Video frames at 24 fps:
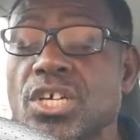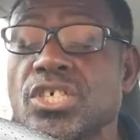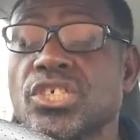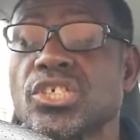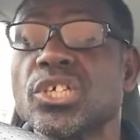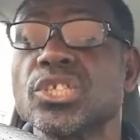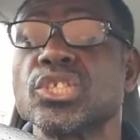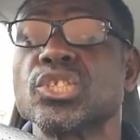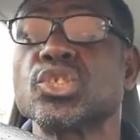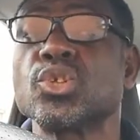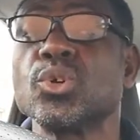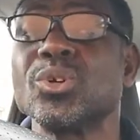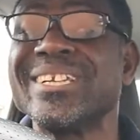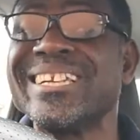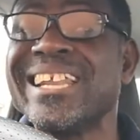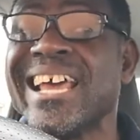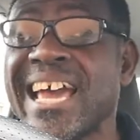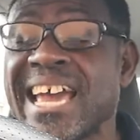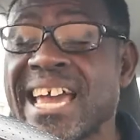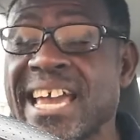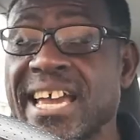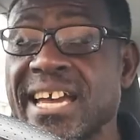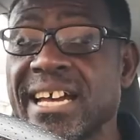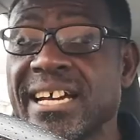So
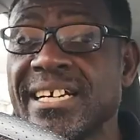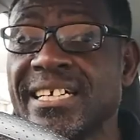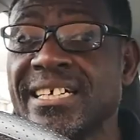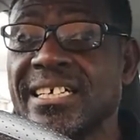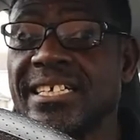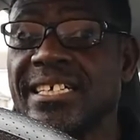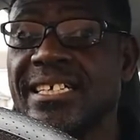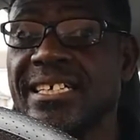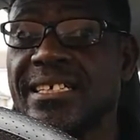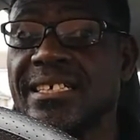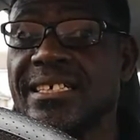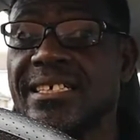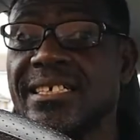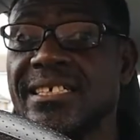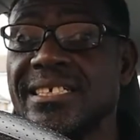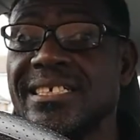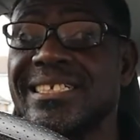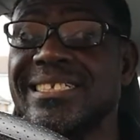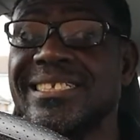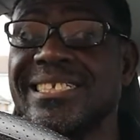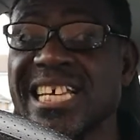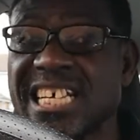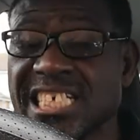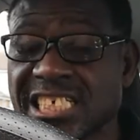today,
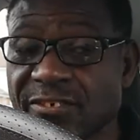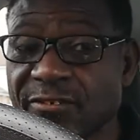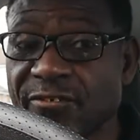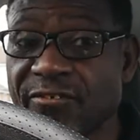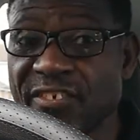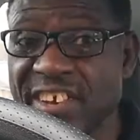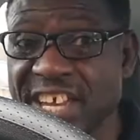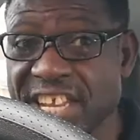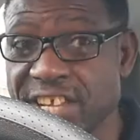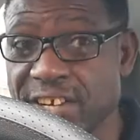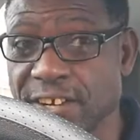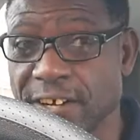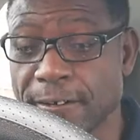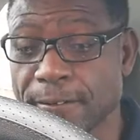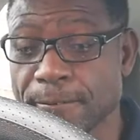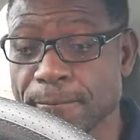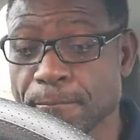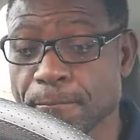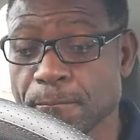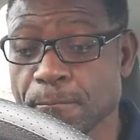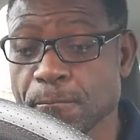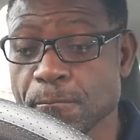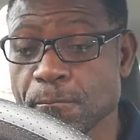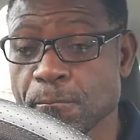this video
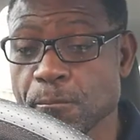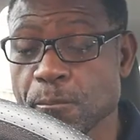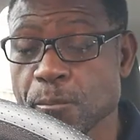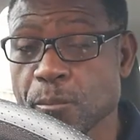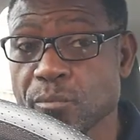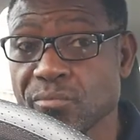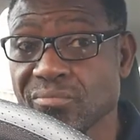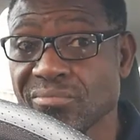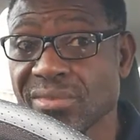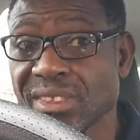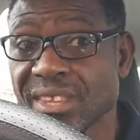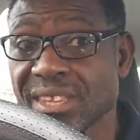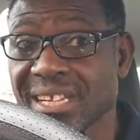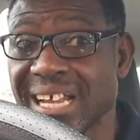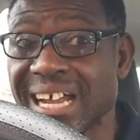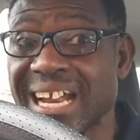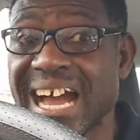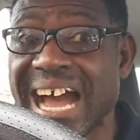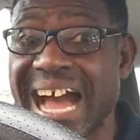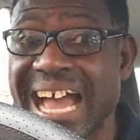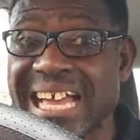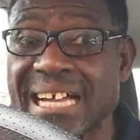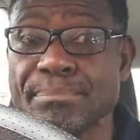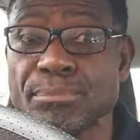that
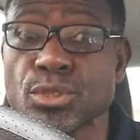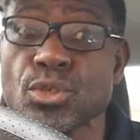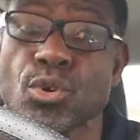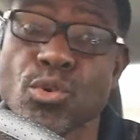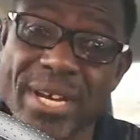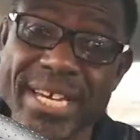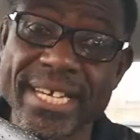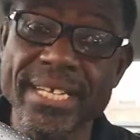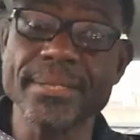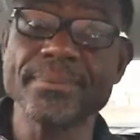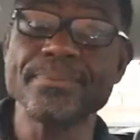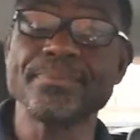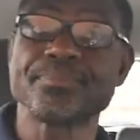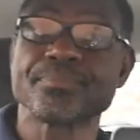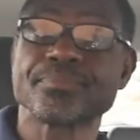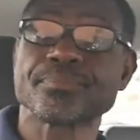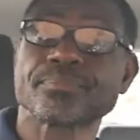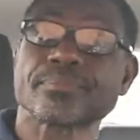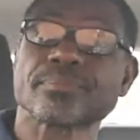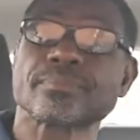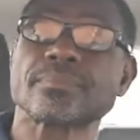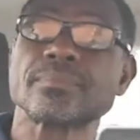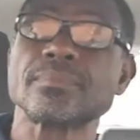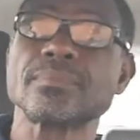I am doing,
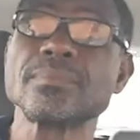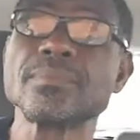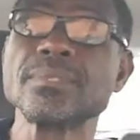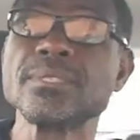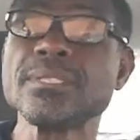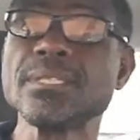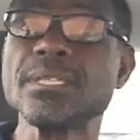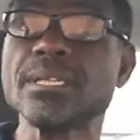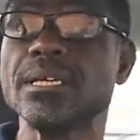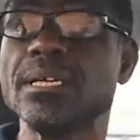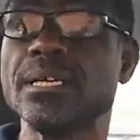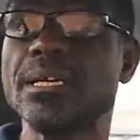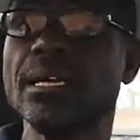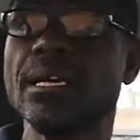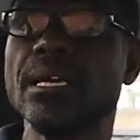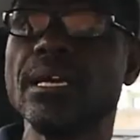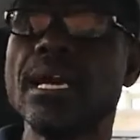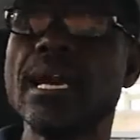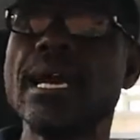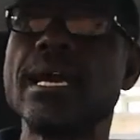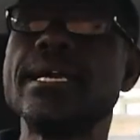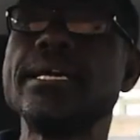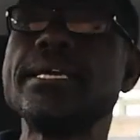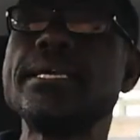
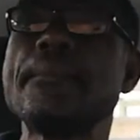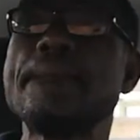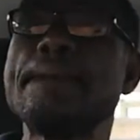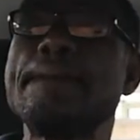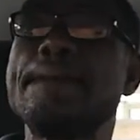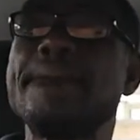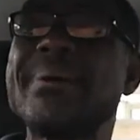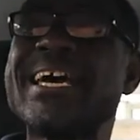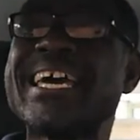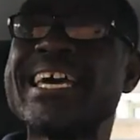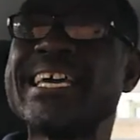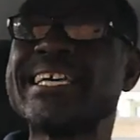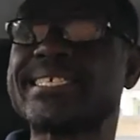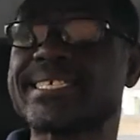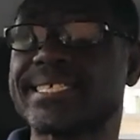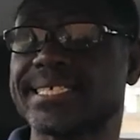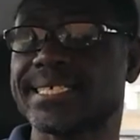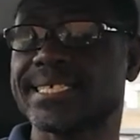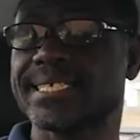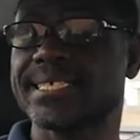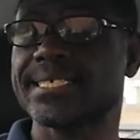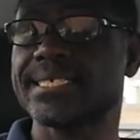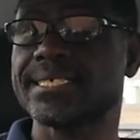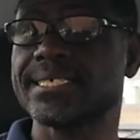it
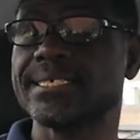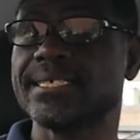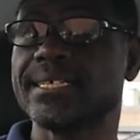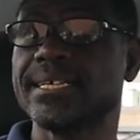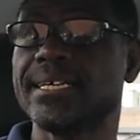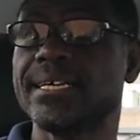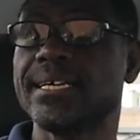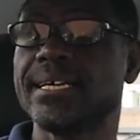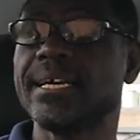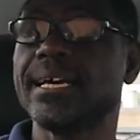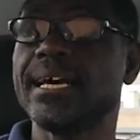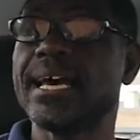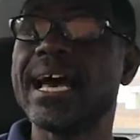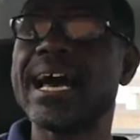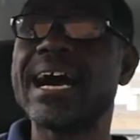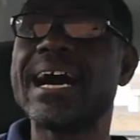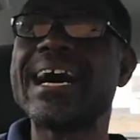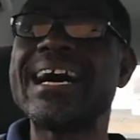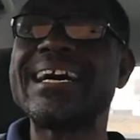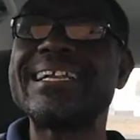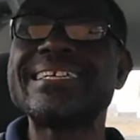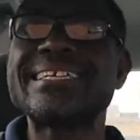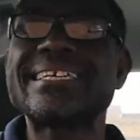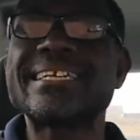based
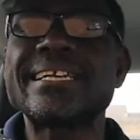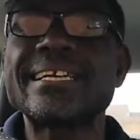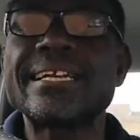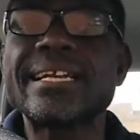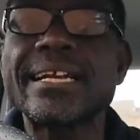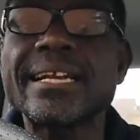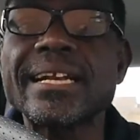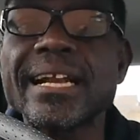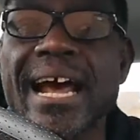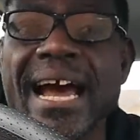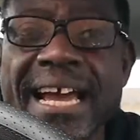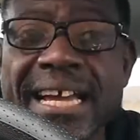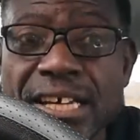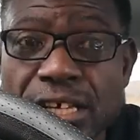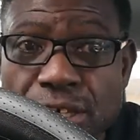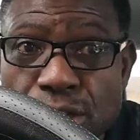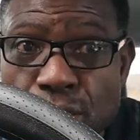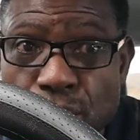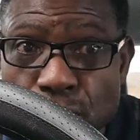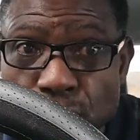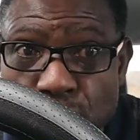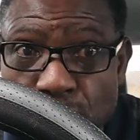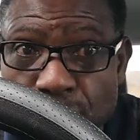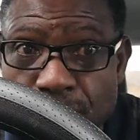on
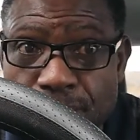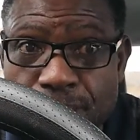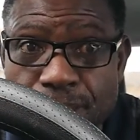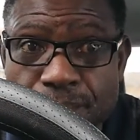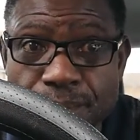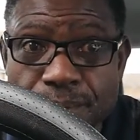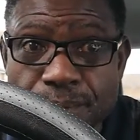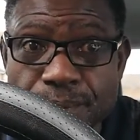thank you.